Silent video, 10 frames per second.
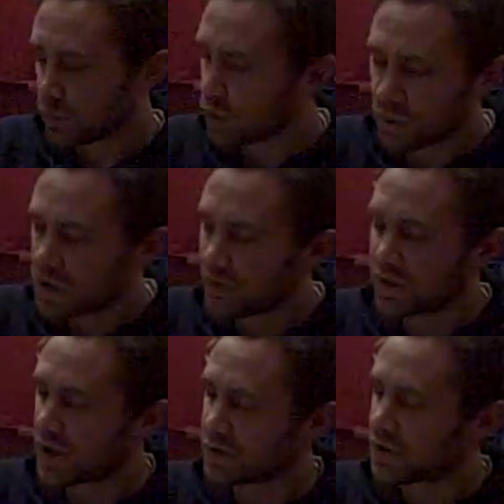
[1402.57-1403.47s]
We would never
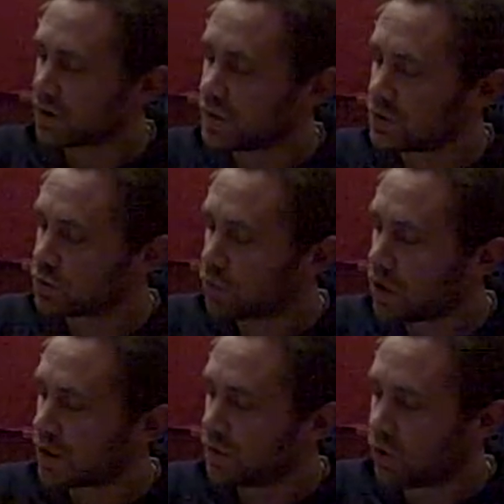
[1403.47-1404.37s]
get sucked into
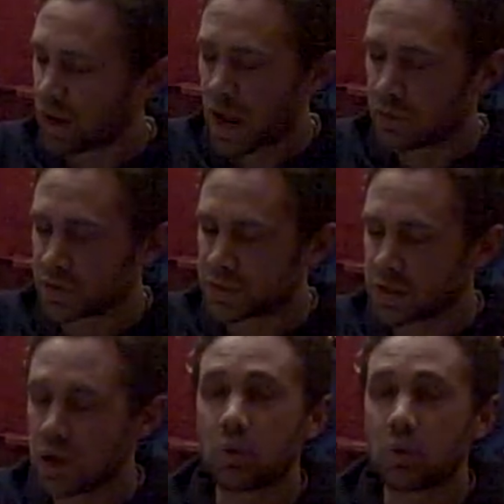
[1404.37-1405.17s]
working long hours